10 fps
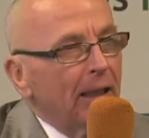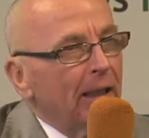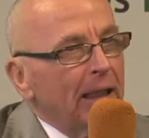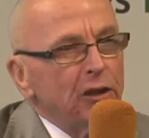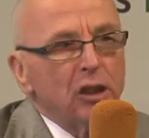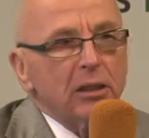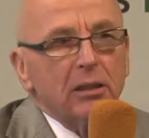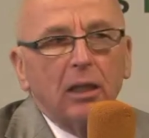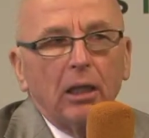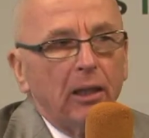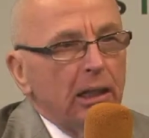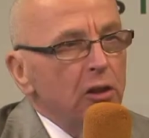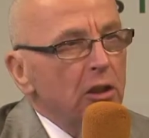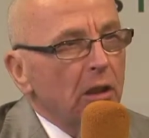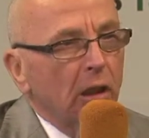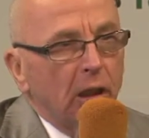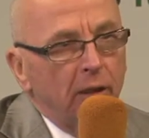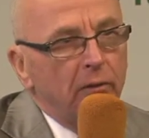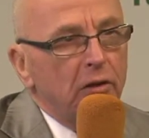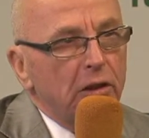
They just love to